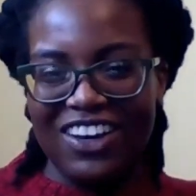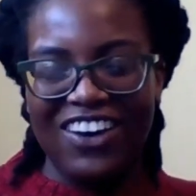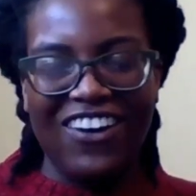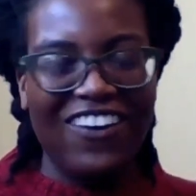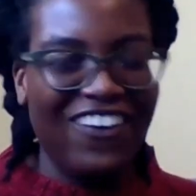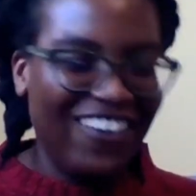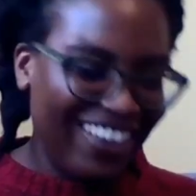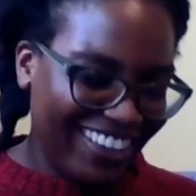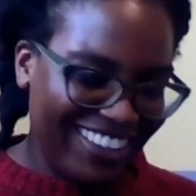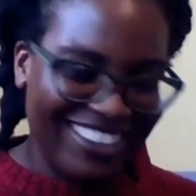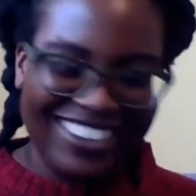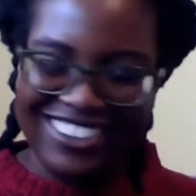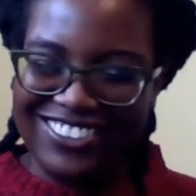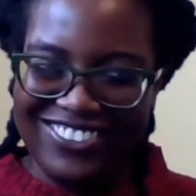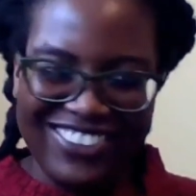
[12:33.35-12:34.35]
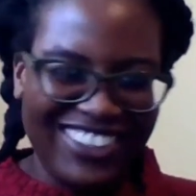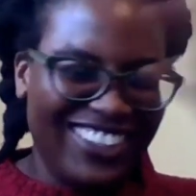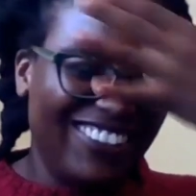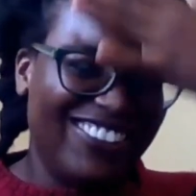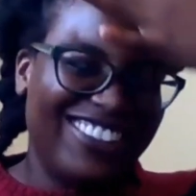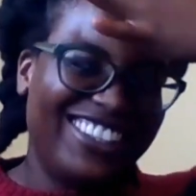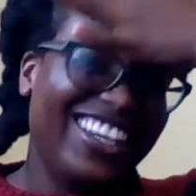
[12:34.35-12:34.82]
Oh, this video
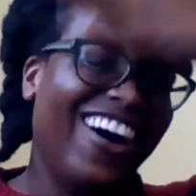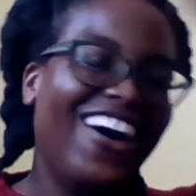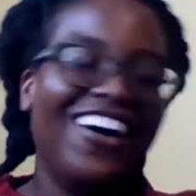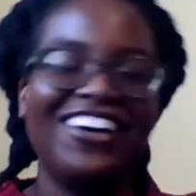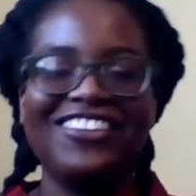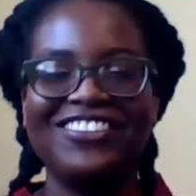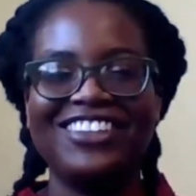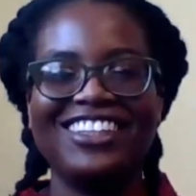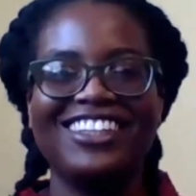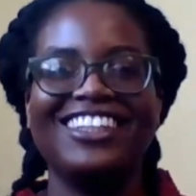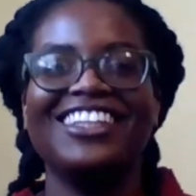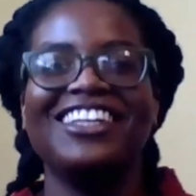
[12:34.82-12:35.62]
is horrible.